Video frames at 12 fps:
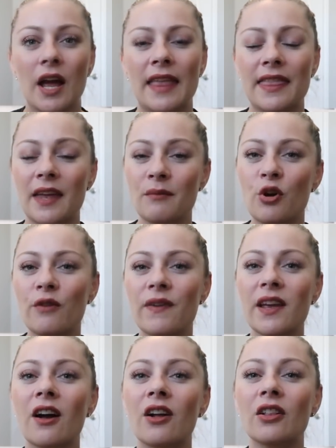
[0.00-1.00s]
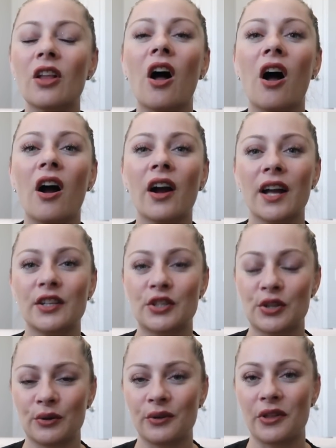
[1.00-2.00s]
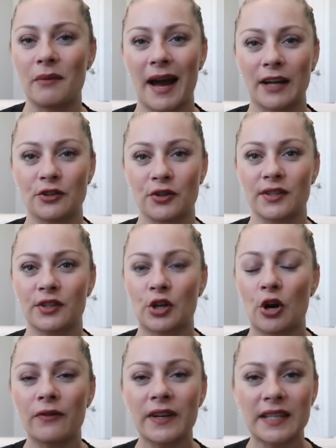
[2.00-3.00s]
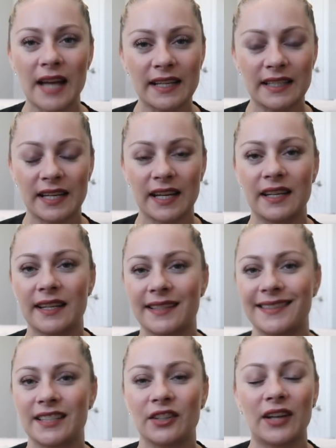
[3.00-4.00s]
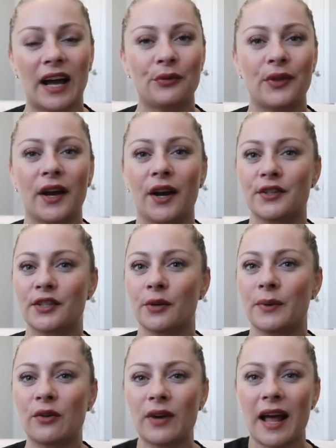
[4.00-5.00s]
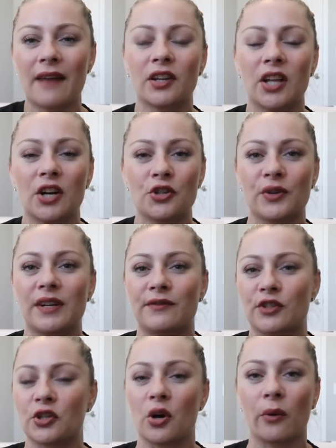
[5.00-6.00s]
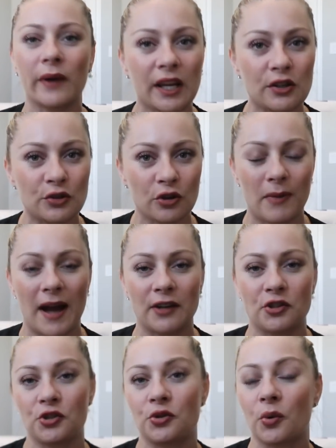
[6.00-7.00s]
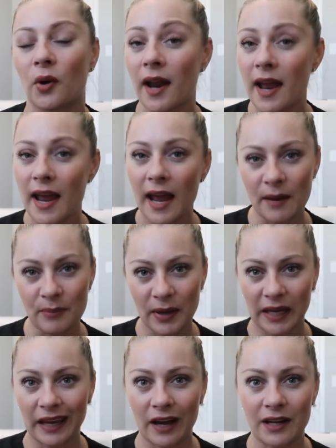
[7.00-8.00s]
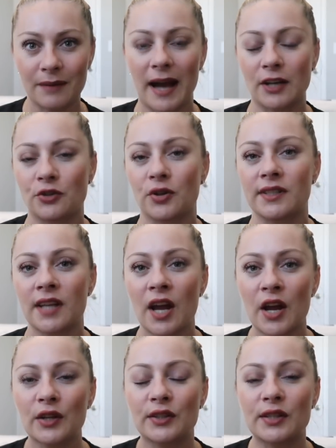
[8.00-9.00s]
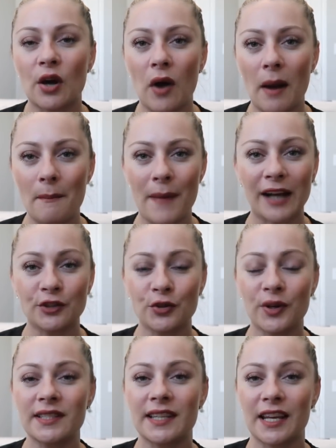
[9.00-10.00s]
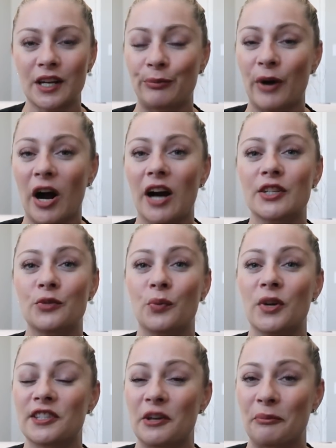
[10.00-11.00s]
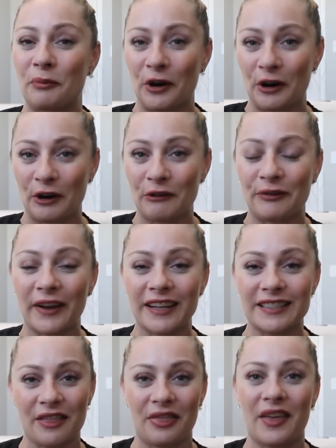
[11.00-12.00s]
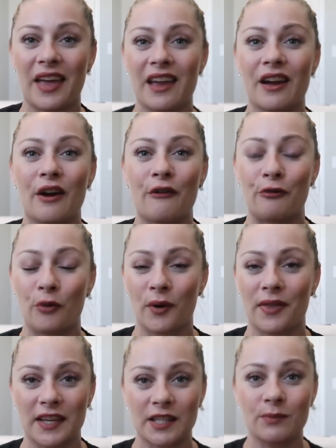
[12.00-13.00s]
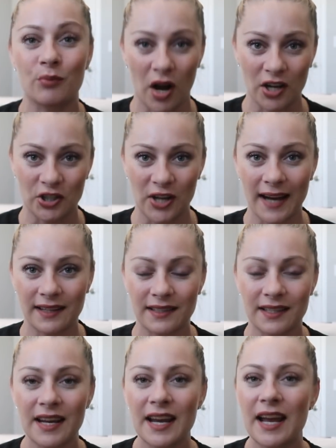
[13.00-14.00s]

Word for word: And then moving along to the mattress. COVID-19 is still out there, so we don't have the luxury of just going into a mattress store and picking out a mattress. So a mattress in a box was the perfect thing for this project.